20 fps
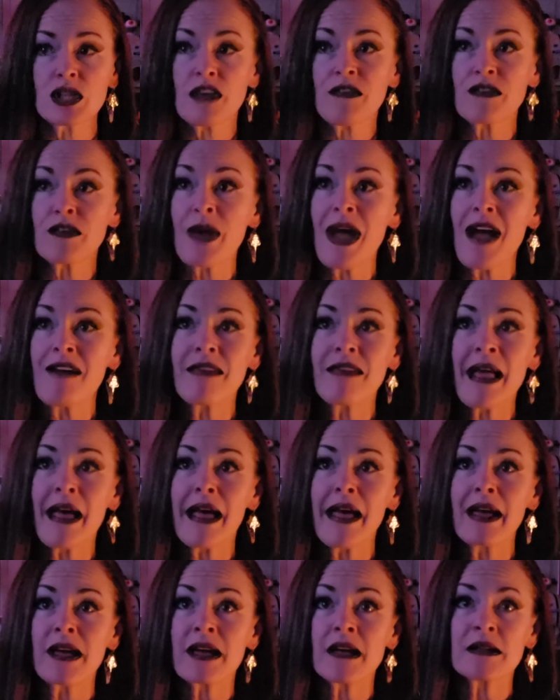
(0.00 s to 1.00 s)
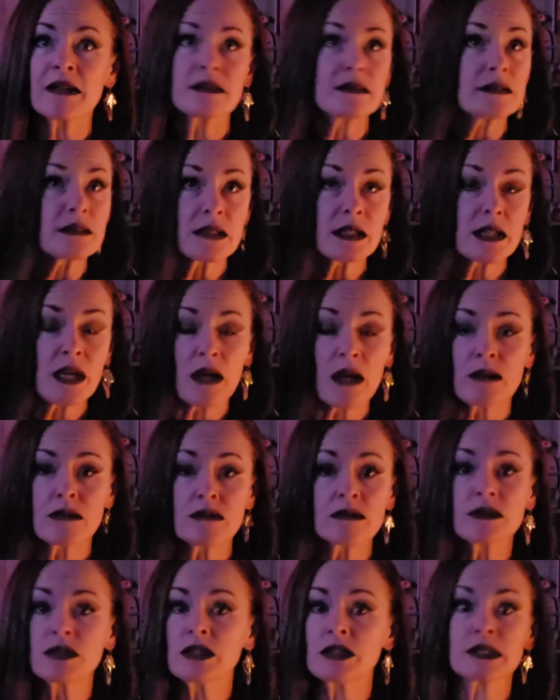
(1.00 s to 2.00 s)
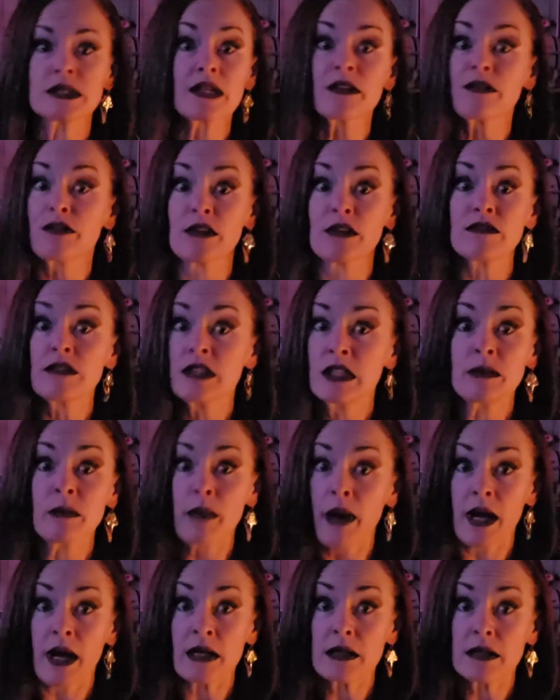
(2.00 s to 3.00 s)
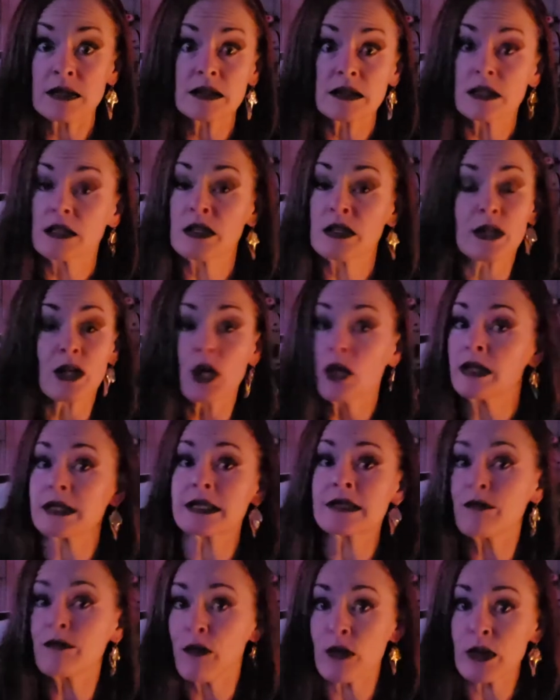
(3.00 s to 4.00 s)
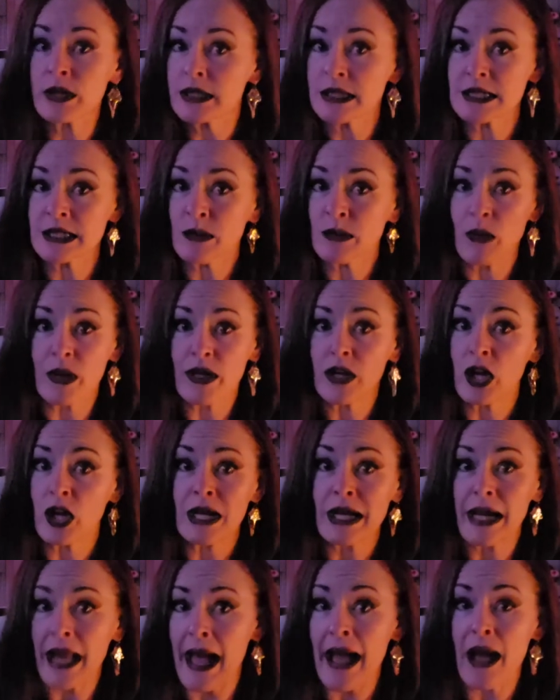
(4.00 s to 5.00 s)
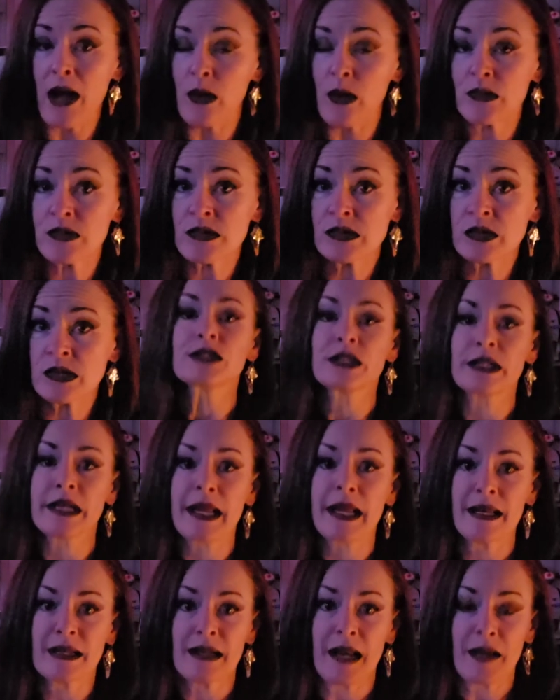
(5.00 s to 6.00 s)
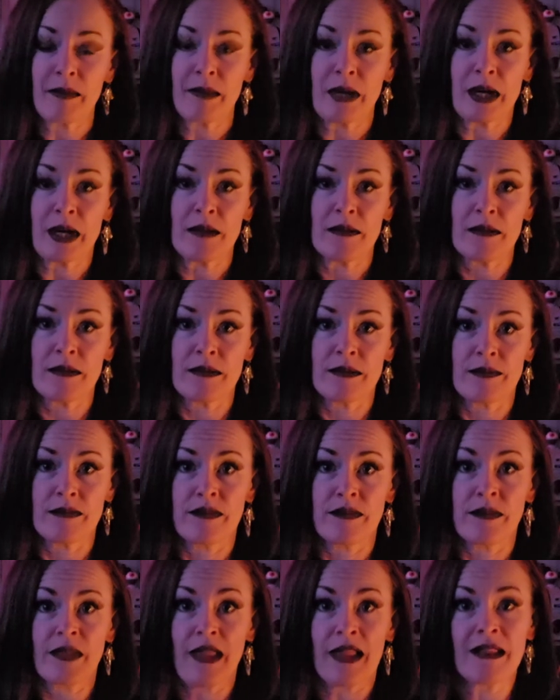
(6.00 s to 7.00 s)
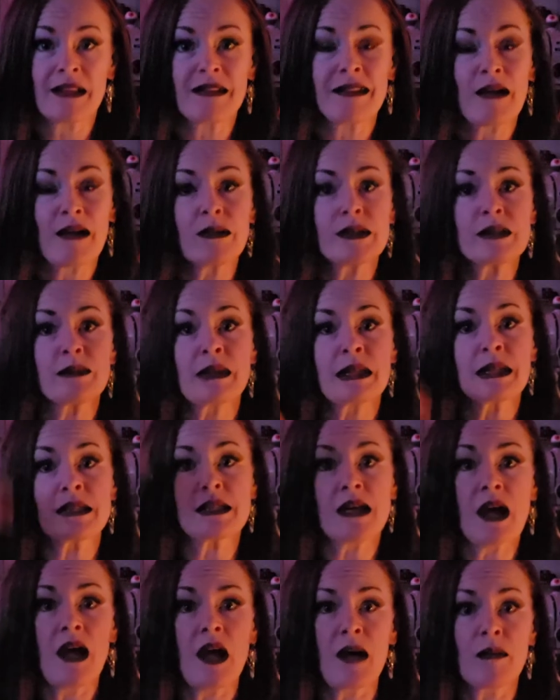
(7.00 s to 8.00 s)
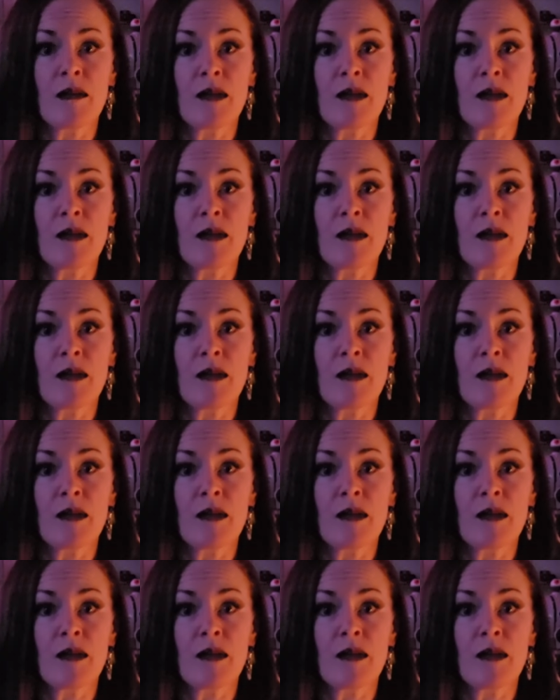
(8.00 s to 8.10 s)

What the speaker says: So if you have like $15 and you can only afford to see one haunted house, Genetic Nightmare. I think that was my top